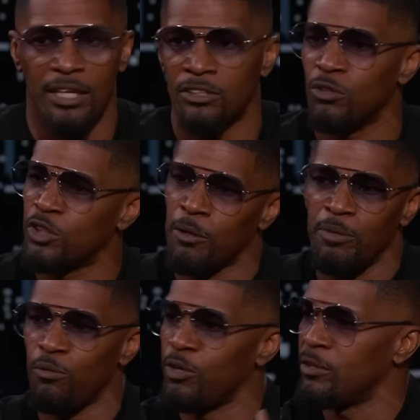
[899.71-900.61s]
So it's gonna
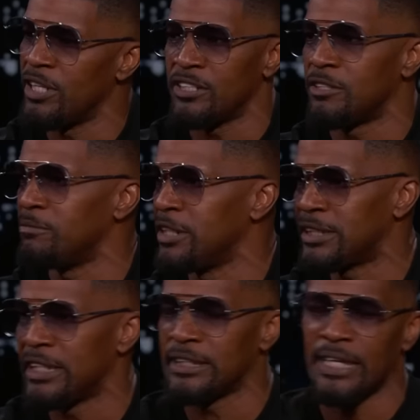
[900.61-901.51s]
be real intimate and
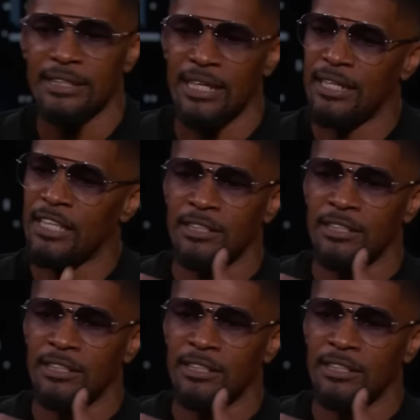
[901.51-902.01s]
things like that. And I